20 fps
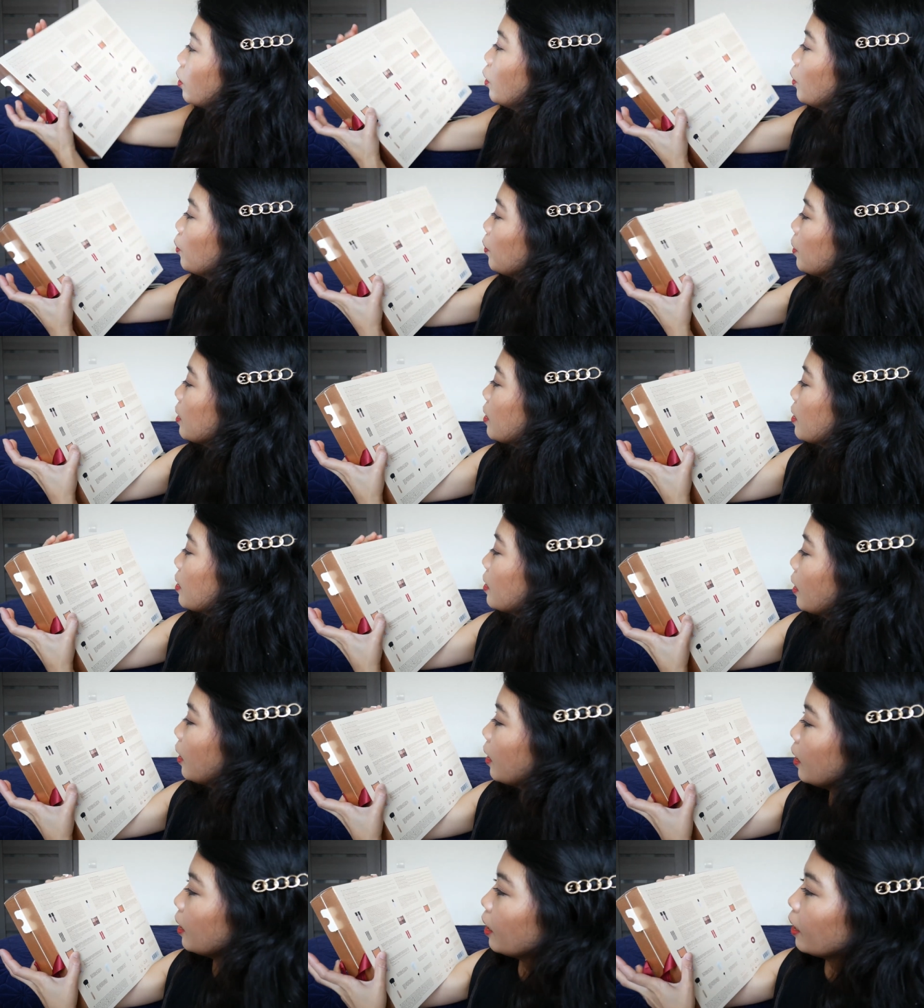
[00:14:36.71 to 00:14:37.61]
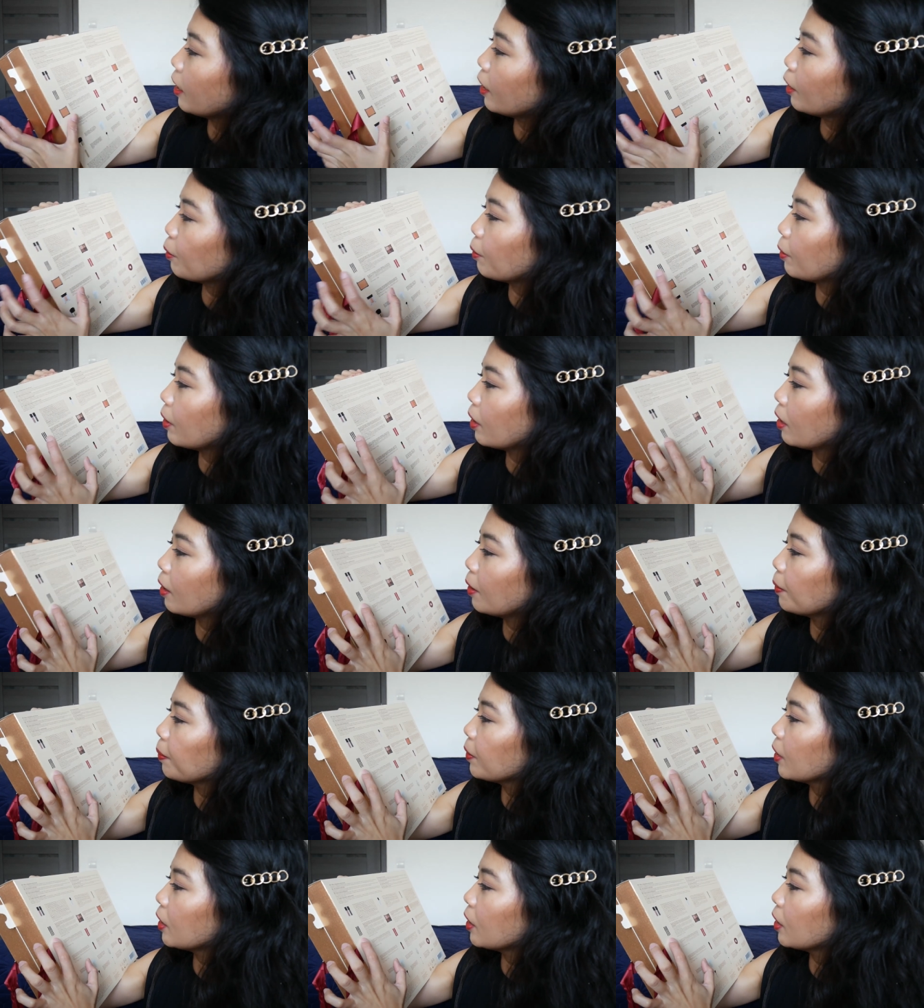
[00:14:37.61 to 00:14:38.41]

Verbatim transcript: you will see here um,